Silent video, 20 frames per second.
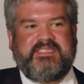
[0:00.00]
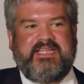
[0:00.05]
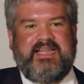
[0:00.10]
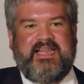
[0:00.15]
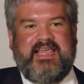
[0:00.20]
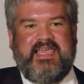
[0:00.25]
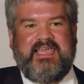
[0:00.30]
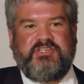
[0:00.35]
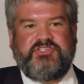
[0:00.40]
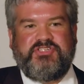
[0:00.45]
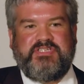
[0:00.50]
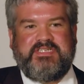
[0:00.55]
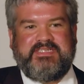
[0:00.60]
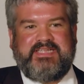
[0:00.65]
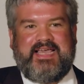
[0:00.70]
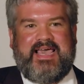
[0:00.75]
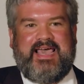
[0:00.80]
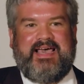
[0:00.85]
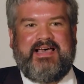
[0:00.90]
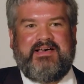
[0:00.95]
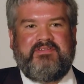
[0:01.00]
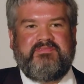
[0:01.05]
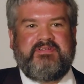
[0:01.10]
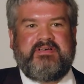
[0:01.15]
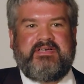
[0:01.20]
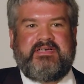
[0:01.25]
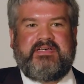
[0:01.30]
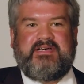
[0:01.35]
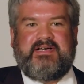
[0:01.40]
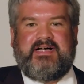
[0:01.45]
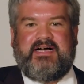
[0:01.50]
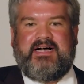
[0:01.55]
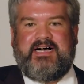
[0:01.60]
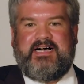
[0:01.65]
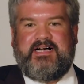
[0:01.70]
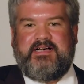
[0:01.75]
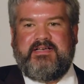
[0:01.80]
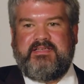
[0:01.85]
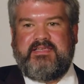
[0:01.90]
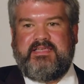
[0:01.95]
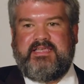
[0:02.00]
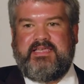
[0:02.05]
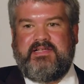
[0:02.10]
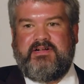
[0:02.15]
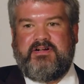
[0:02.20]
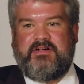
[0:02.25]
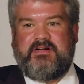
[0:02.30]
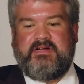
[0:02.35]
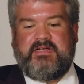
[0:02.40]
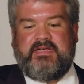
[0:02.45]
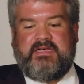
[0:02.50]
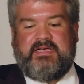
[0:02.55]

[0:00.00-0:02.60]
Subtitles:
that AGs have here.